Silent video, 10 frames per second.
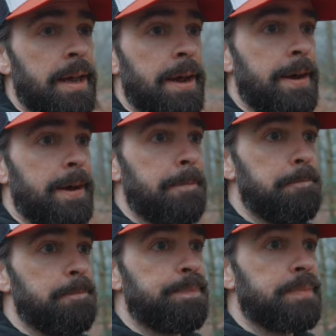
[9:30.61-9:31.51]

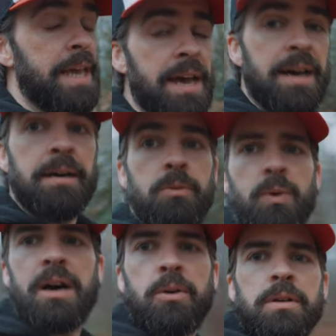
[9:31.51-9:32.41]
Um, yeah,
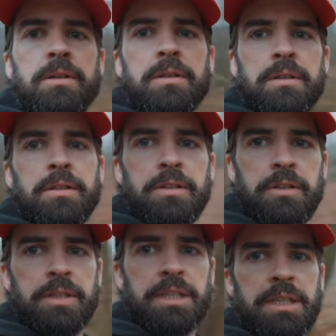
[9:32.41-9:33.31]
wow.
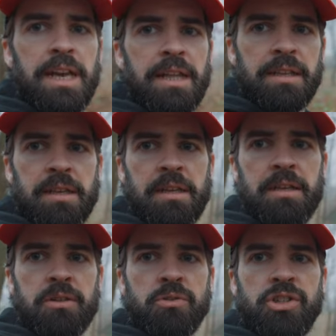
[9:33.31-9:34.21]
You see that?
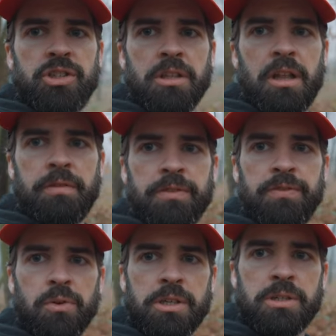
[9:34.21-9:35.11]
Don't you just love the
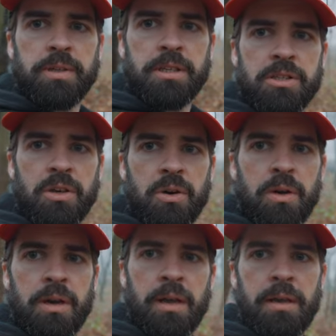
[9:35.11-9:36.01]
forest when it's
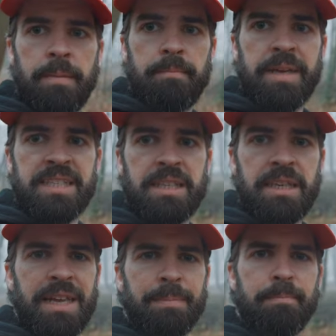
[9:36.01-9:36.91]
so
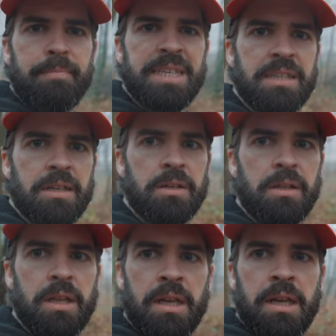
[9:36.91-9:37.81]
misty and
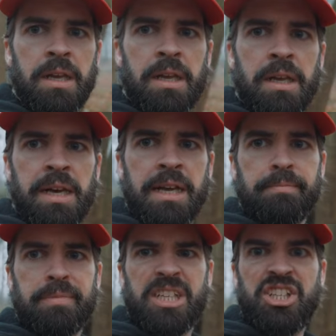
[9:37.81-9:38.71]
mystical
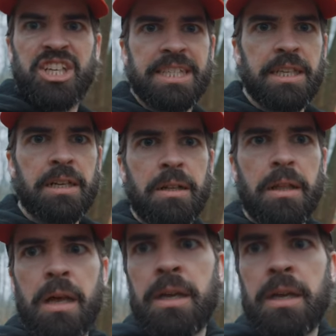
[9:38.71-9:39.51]
and majestical?